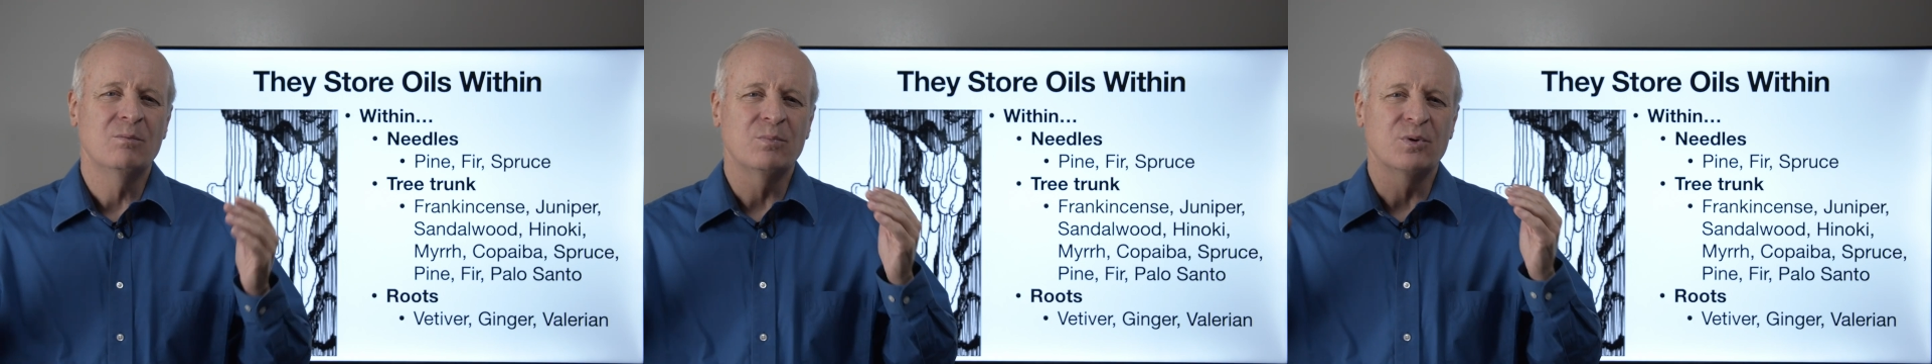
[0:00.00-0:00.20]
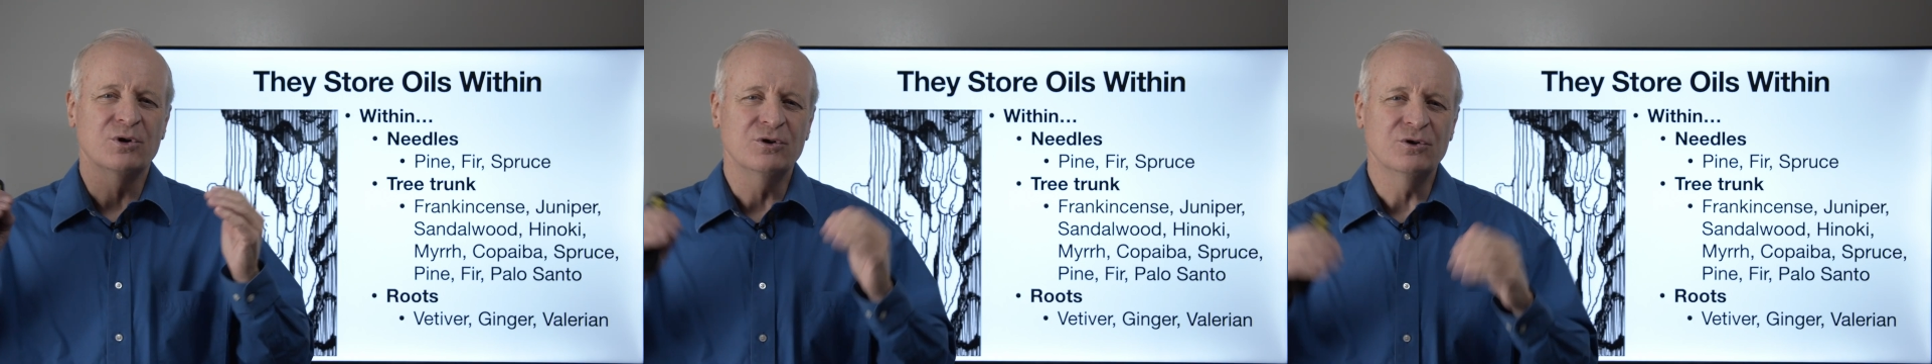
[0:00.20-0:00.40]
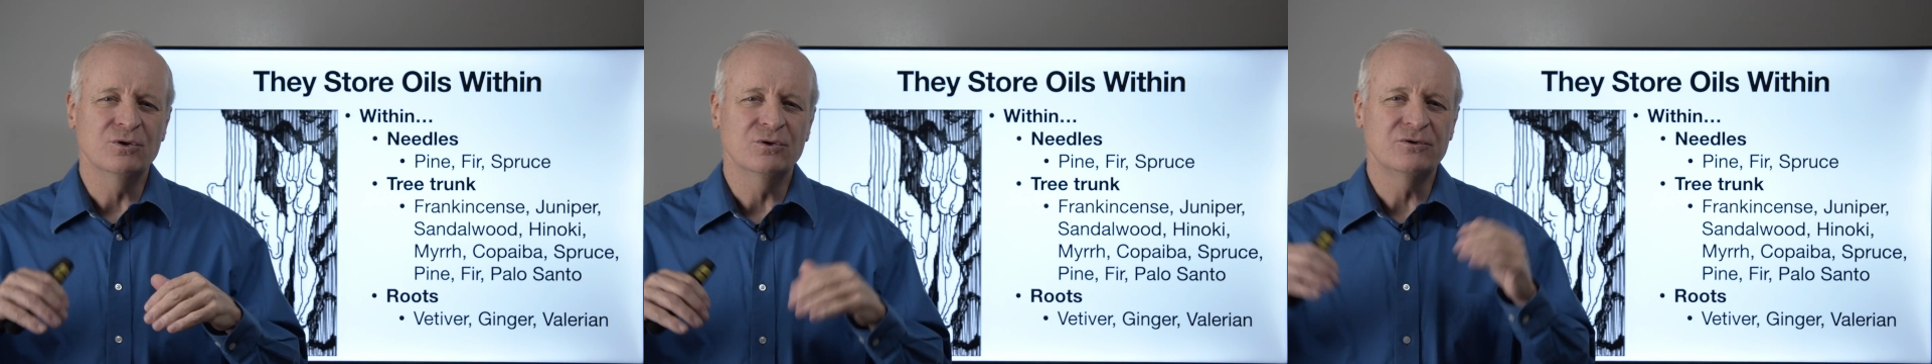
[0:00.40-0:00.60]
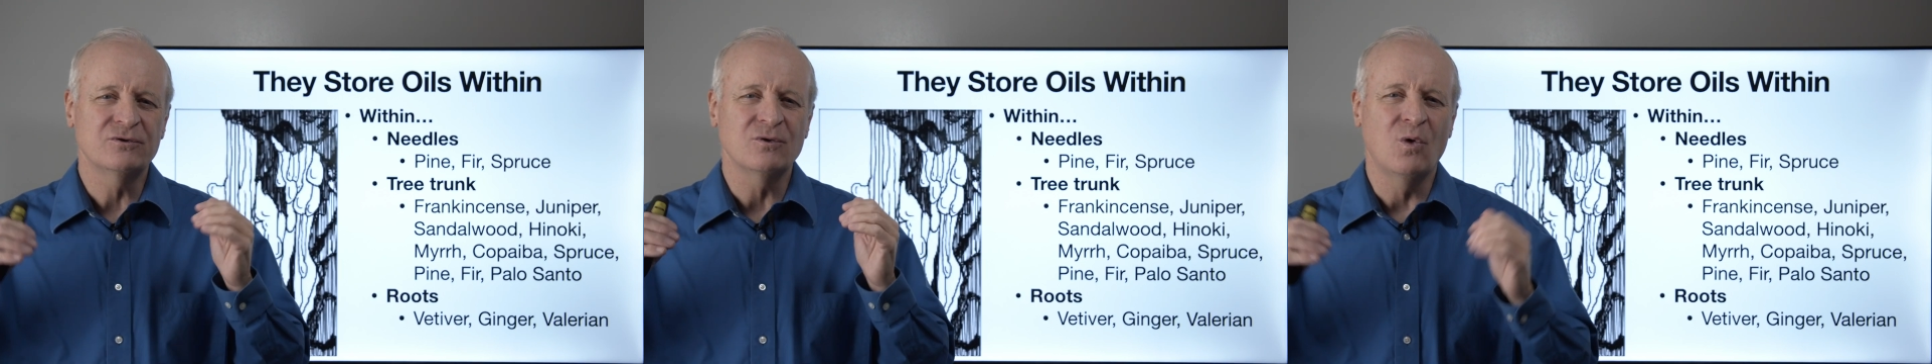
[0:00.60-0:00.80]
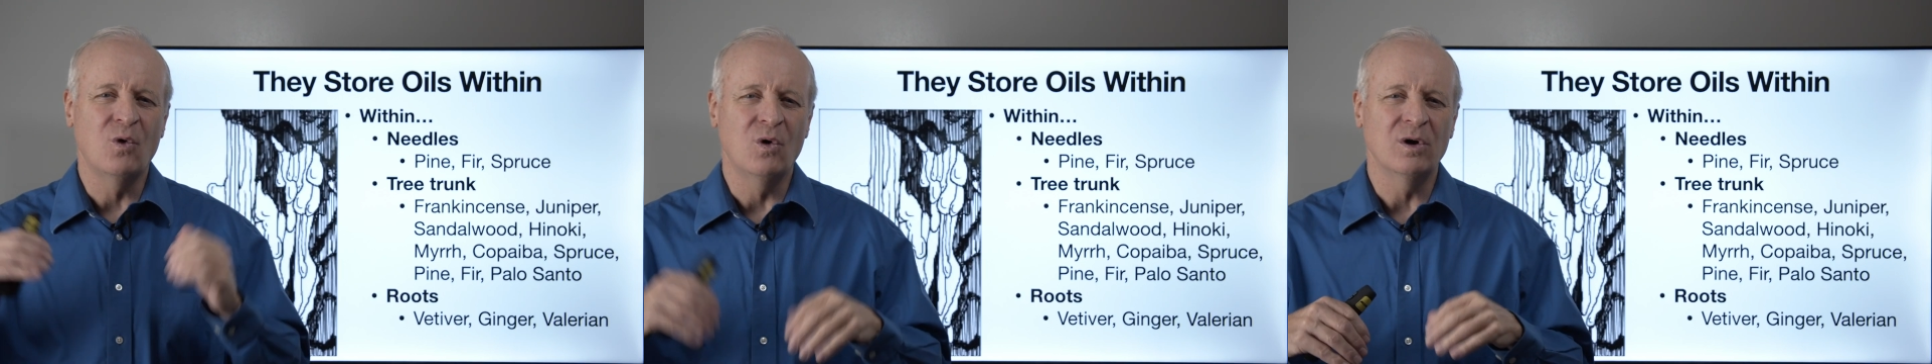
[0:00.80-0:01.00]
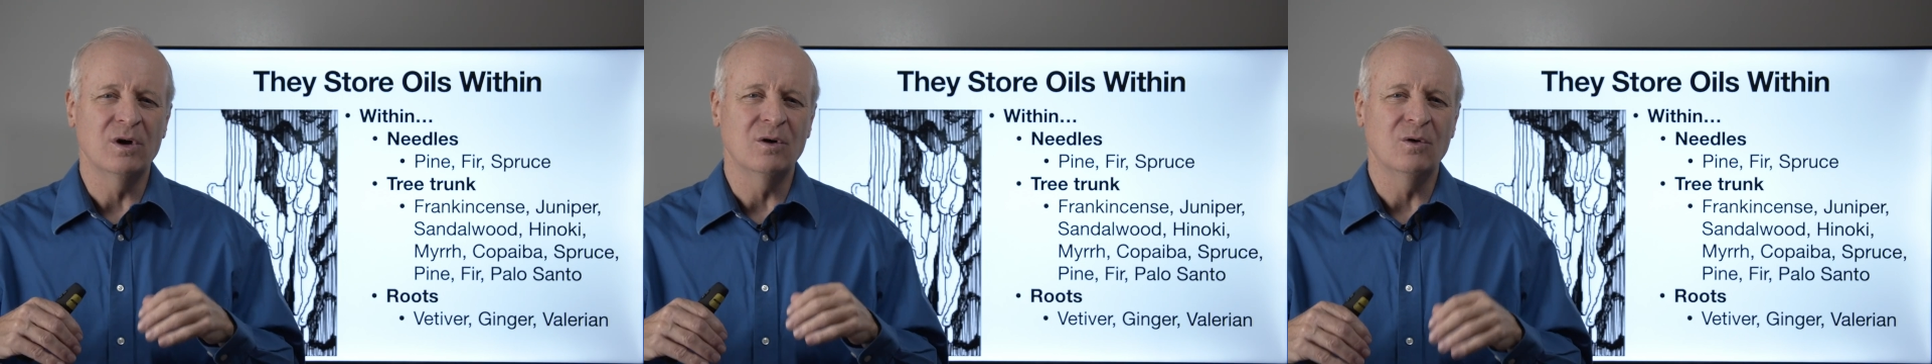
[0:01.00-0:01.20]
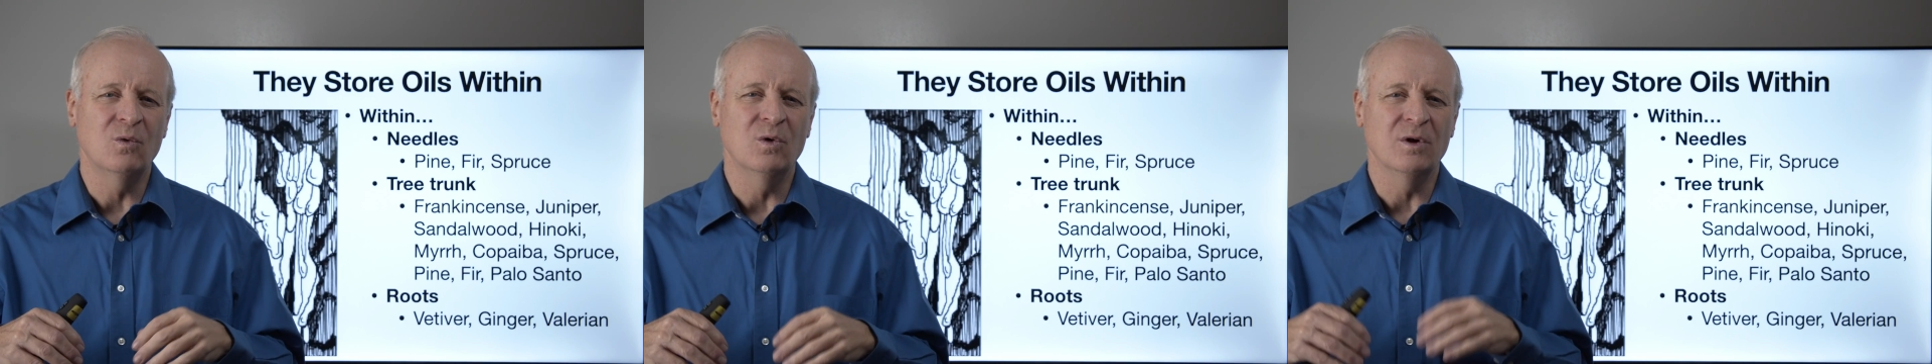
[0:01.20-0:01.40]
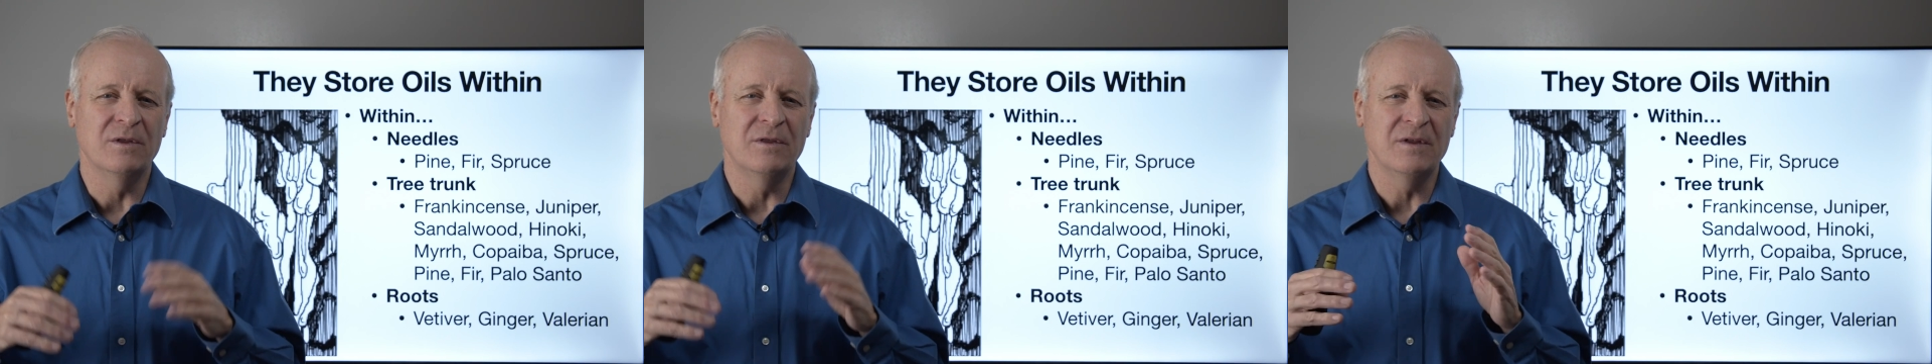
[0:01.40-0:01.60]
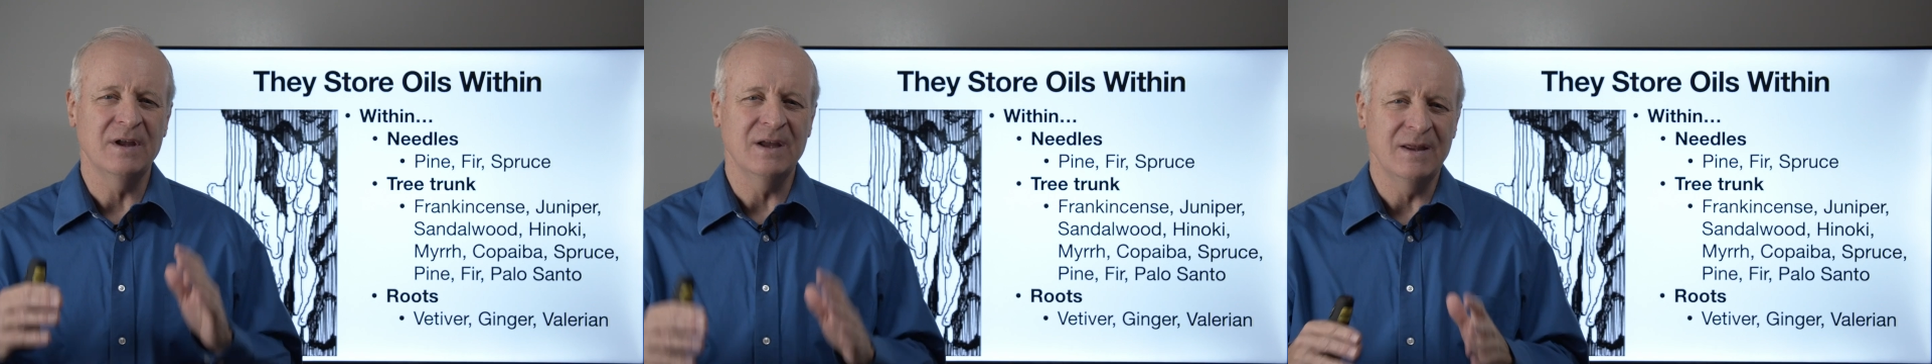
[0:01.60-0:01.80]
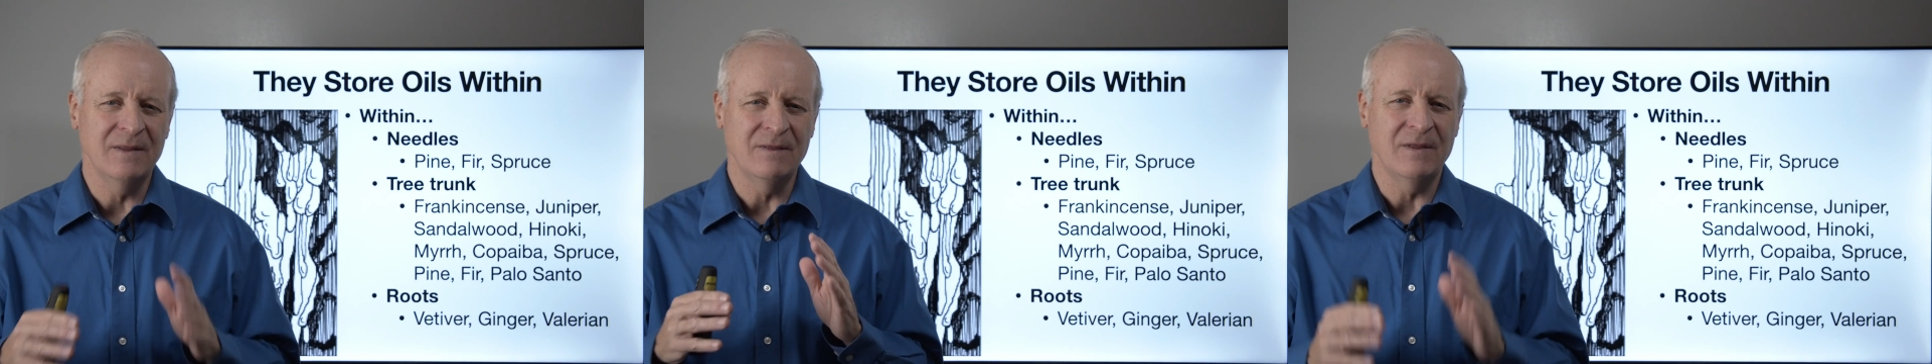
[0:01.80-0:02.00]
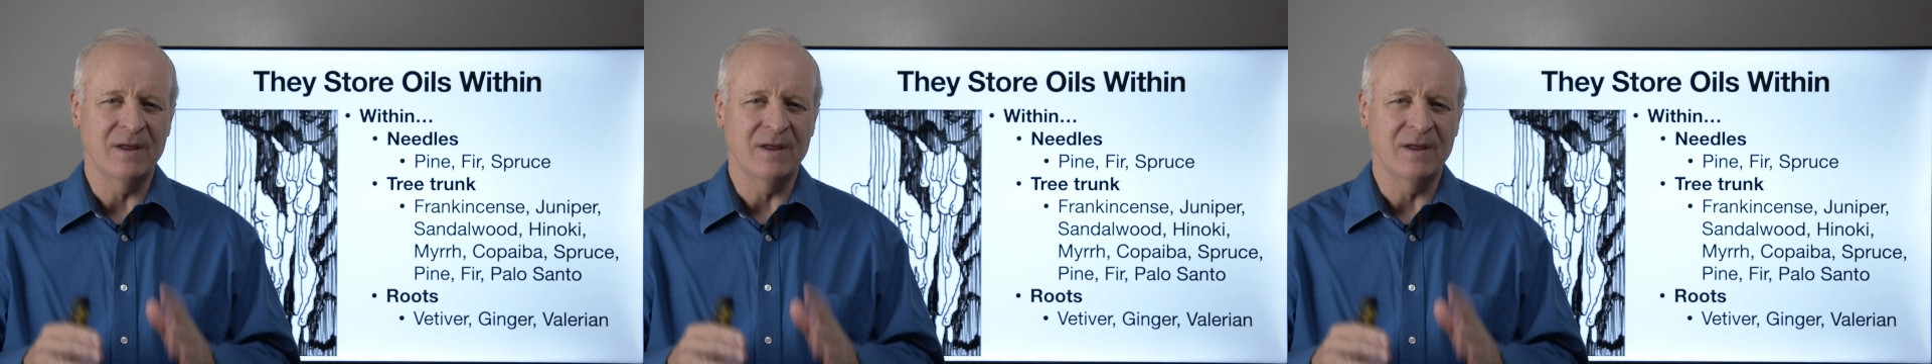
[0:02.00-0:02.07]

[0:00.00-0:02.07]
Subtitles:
produce oil within